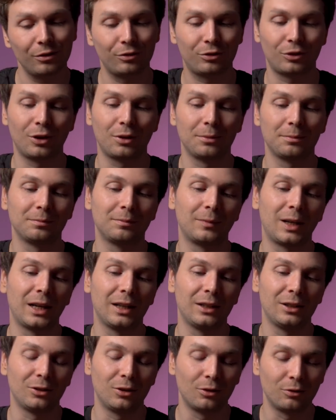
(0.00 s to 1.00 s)
from my
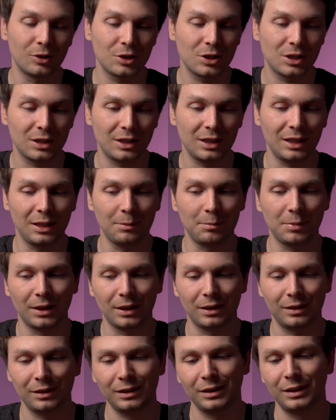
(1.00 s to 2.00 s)
university,
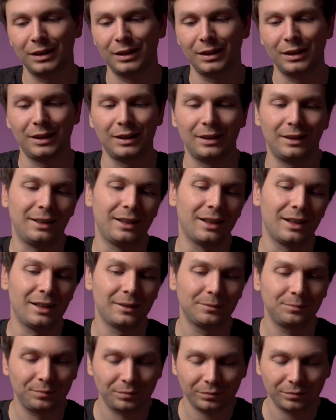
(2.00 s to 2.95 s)
but yeah.